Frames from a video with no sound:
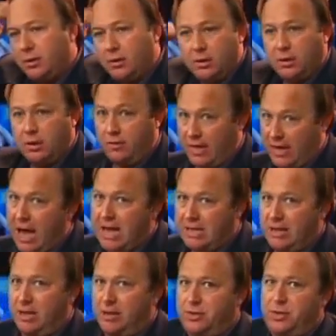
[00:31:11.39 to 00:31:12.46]
They got
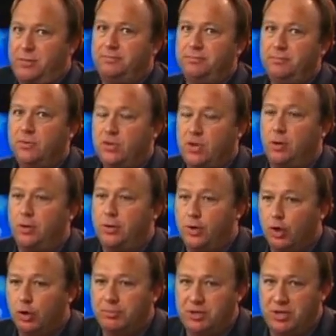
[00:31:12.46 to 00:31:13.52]
those. It's called a
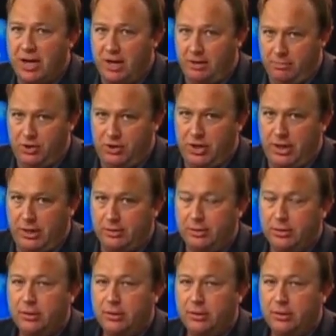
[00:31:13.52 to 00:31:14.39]
doomsday machine.